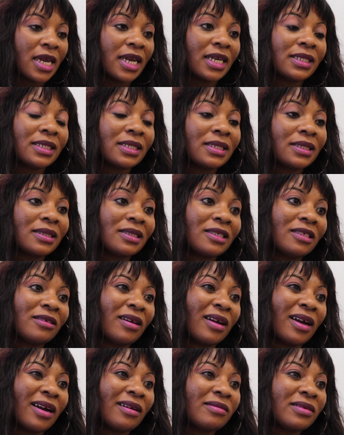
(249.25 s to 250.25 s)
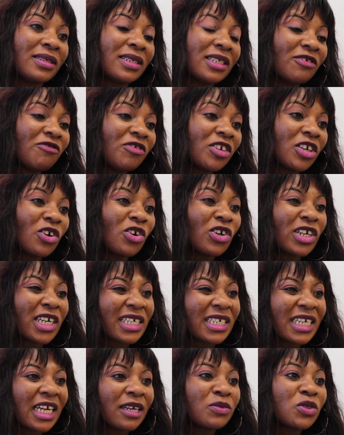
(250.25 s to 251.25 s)
it is difficult
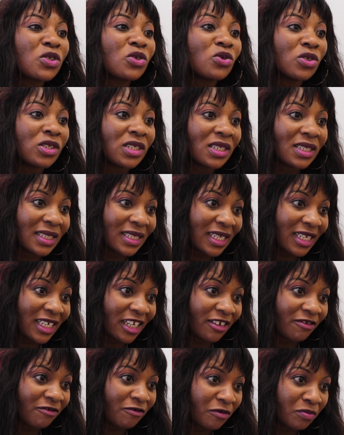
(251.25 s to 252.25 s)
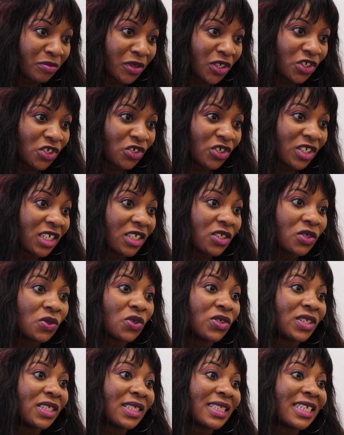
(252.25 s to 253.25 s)
at times to understand the information and
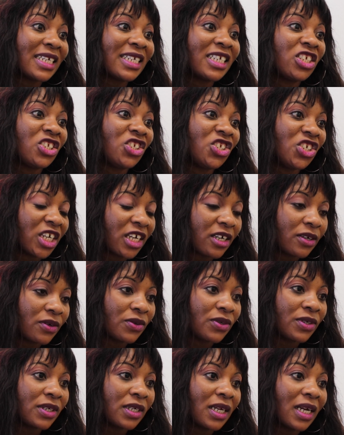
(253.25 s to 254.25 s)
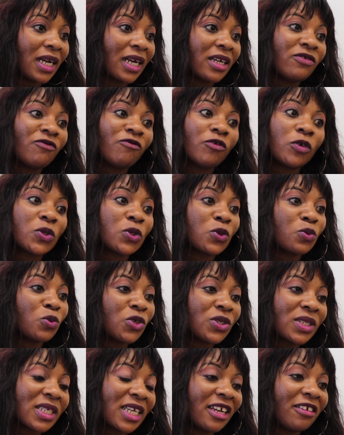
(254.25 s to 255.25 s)
to understand the jargon. And for
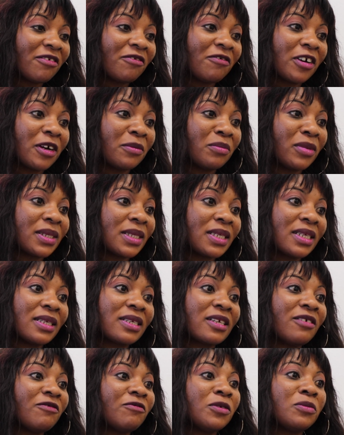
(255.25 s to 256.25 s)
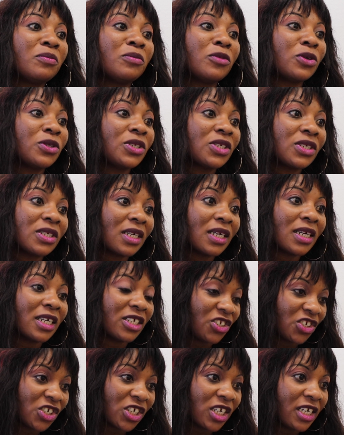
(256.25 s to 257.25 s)
small-scale farmers, it's even much a
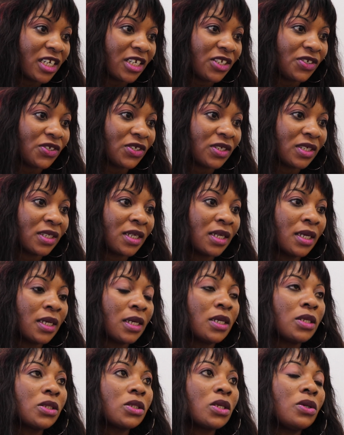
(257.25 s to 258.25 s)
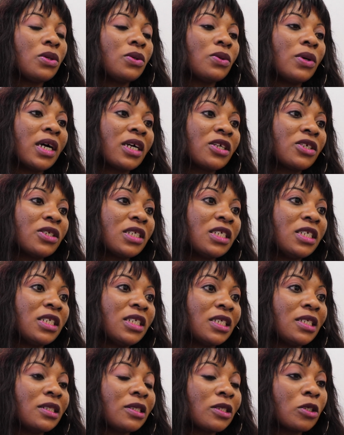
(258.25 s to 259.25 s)
challenge. So you actually
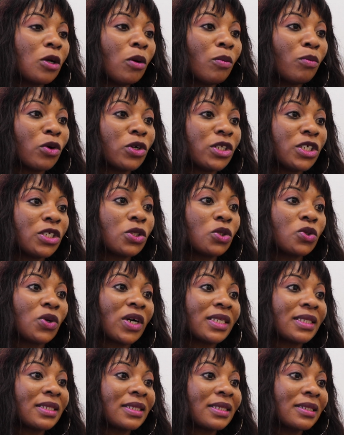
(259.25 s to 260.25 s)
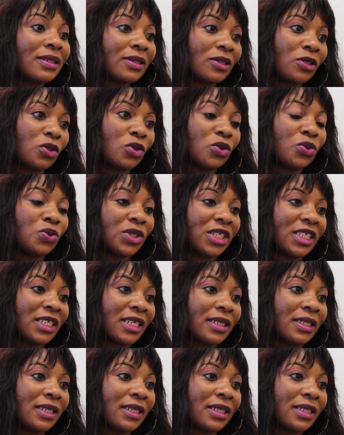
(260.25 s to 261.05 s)
need somebody to assist you with